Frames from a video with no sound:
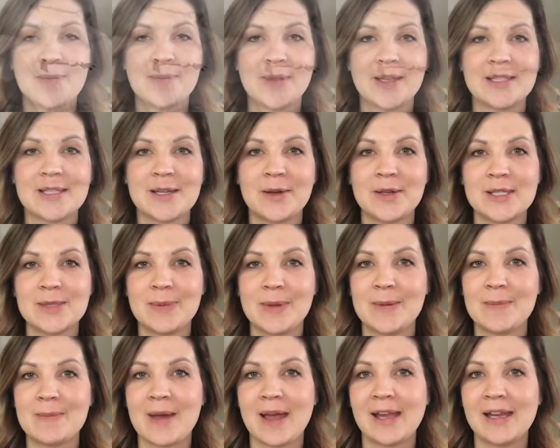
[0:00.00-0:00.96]
That's always
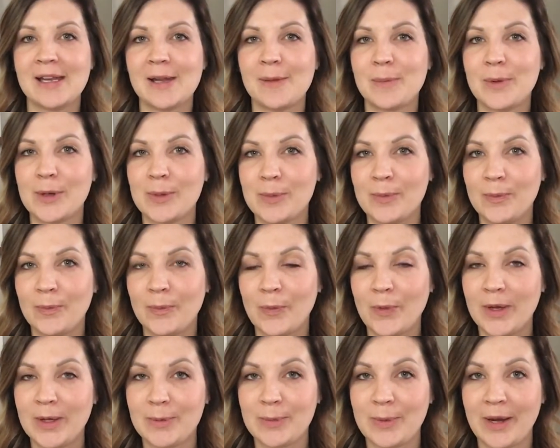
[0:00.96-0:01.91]
been my number
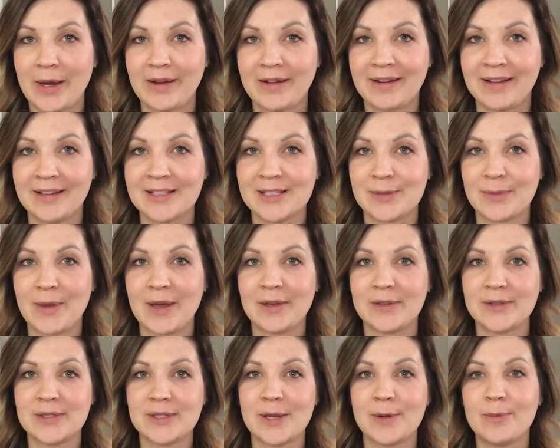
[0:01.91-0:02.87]
one priority as
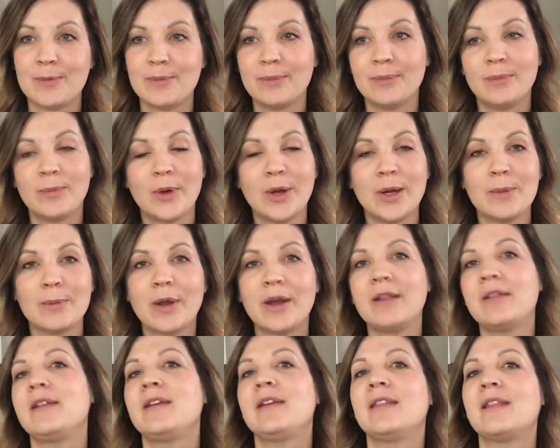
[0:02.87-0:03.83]
well. So more
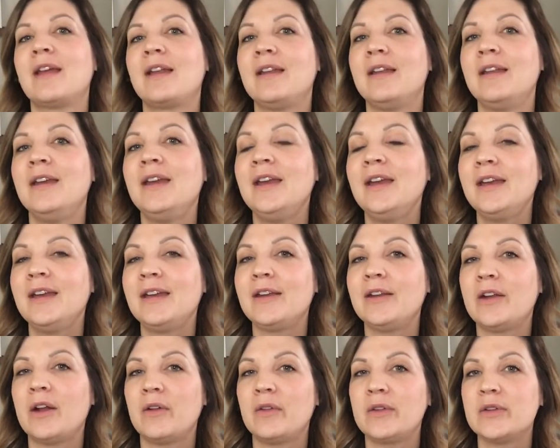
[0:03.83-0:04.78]
importantly than,
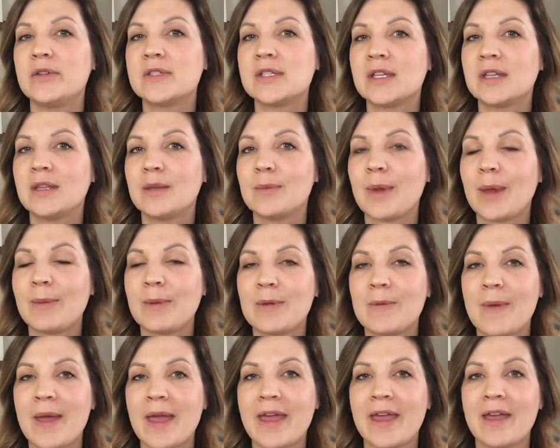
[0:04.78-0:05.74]
you know, losing the
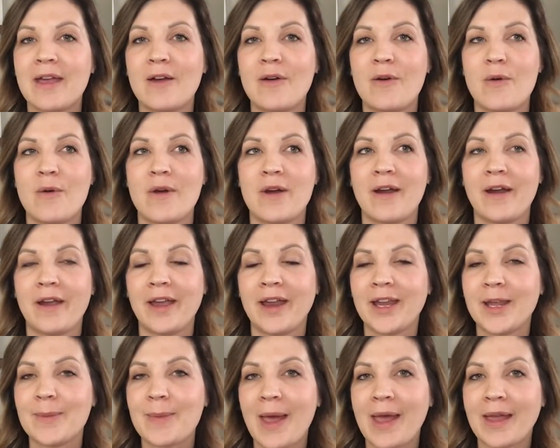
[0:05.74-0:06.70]
baby weight or
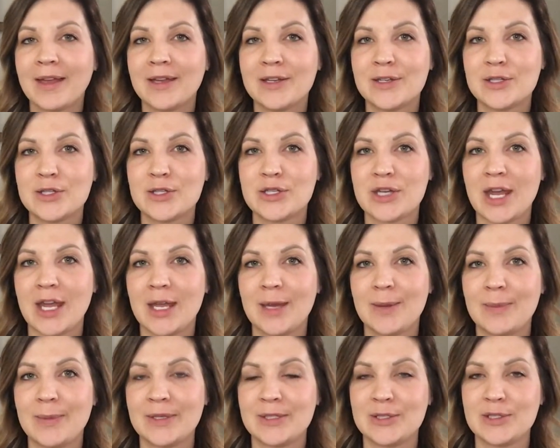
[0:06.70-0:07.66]
getting back into
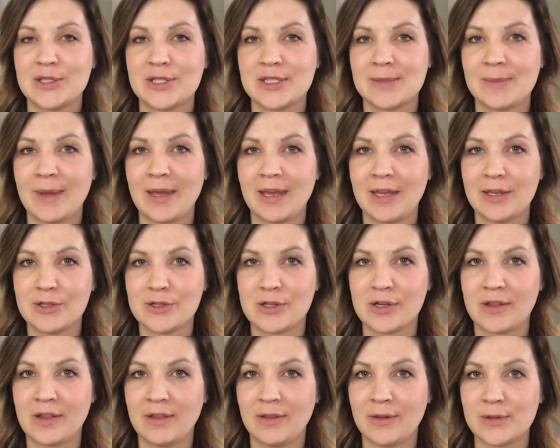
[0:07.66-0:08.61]
shape, it's just making
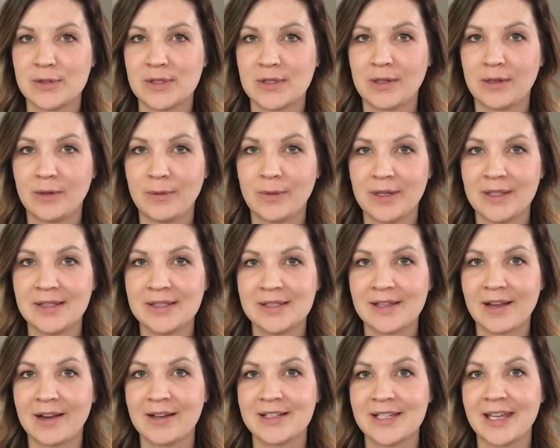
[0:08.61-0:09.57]
sure that those little
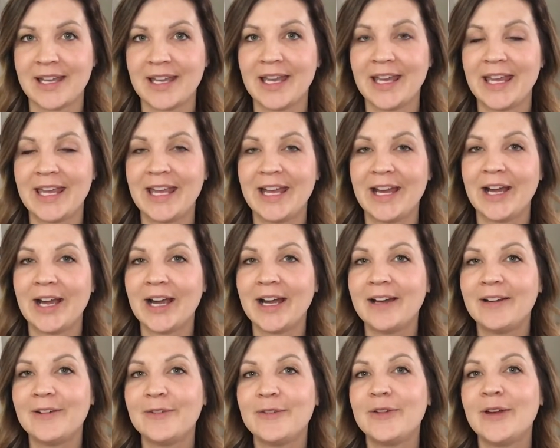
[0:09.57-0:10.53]
ones are taken care
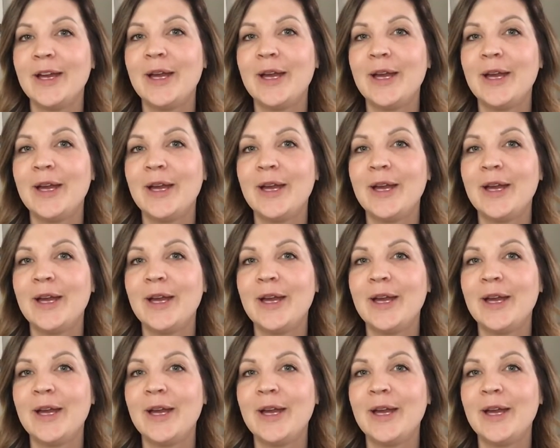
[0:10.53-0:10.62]
of.